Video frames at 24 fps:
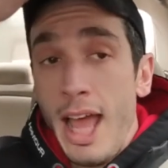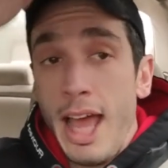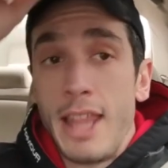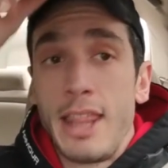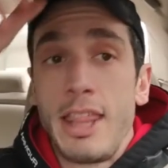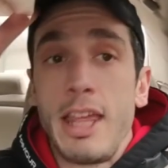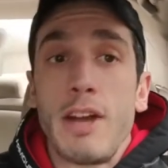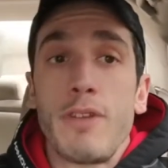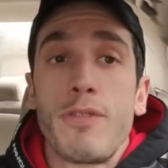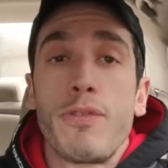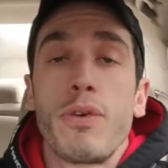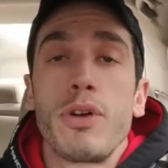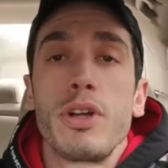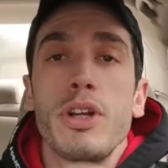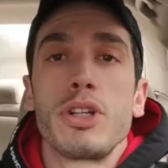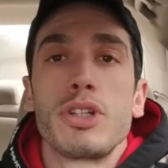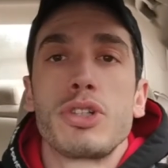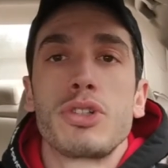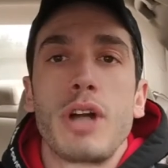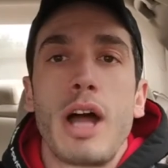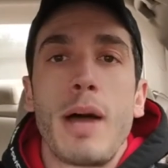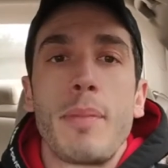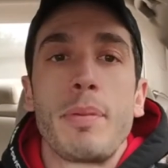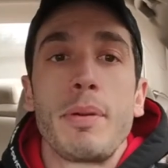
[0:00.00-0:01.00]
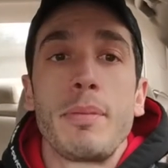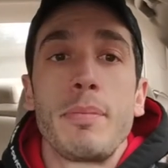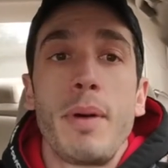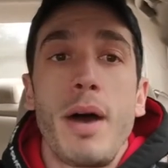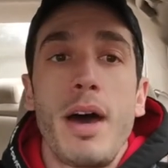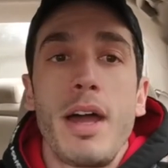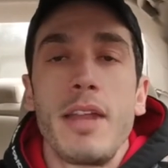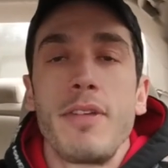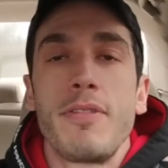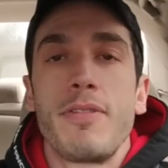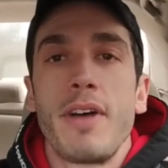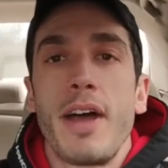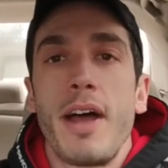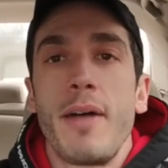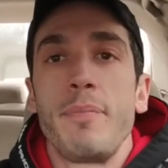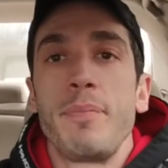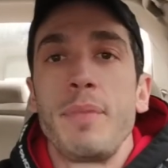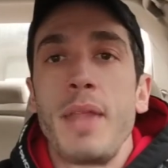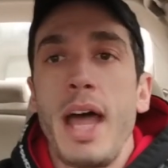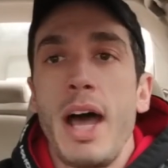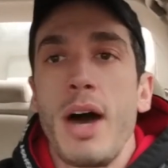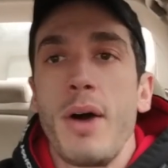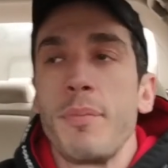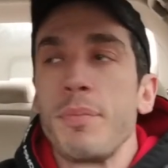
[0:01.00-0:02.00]
and therefore you're dropping body fat.
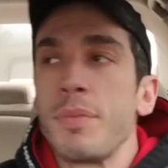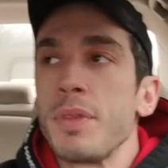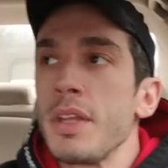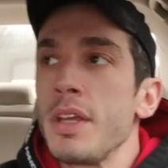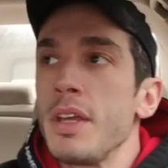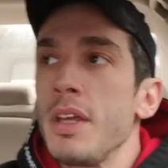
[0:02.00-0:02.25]
Now,